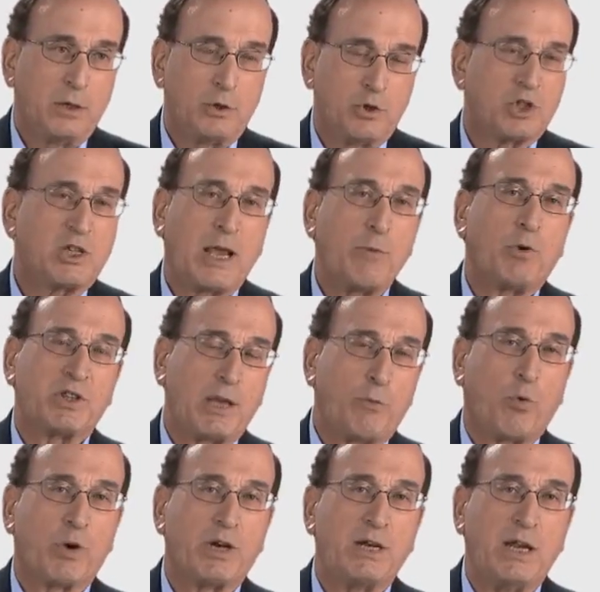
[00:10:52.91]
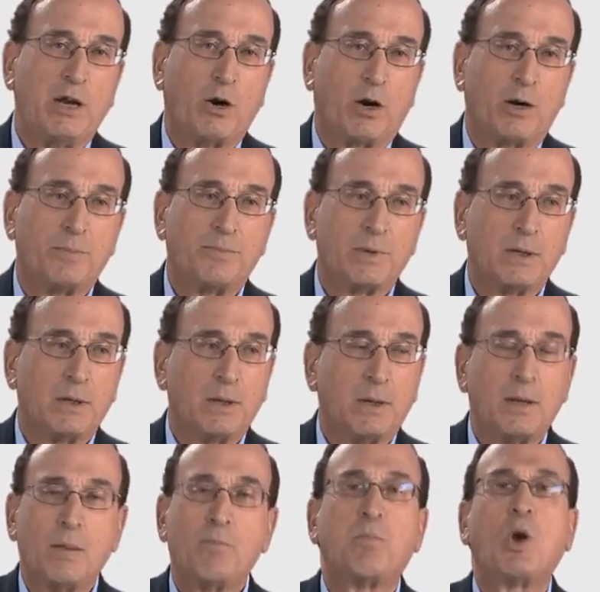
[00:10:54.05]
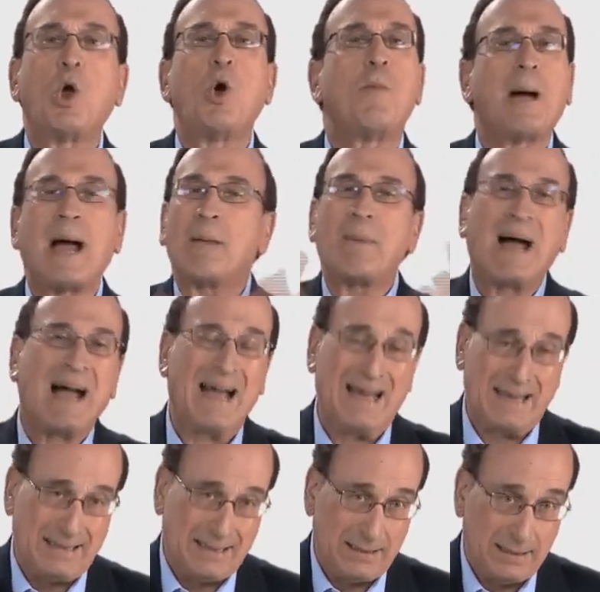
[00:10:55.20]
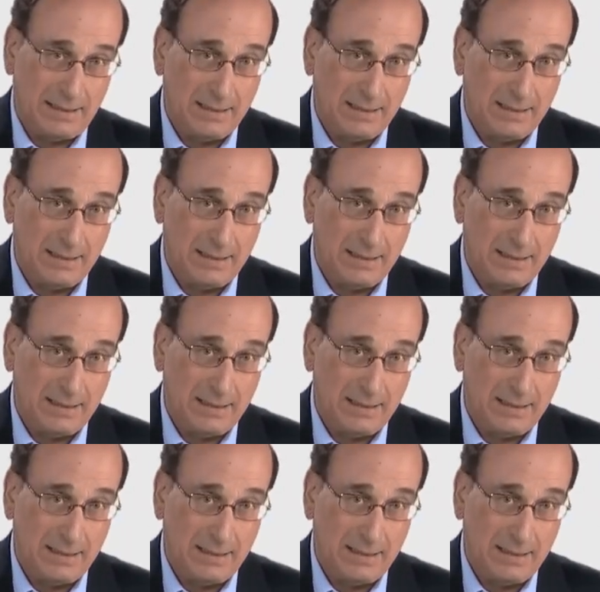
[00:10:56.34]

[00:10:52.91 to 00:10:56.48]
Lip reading: to say what they wanted to hear. Blew my mind.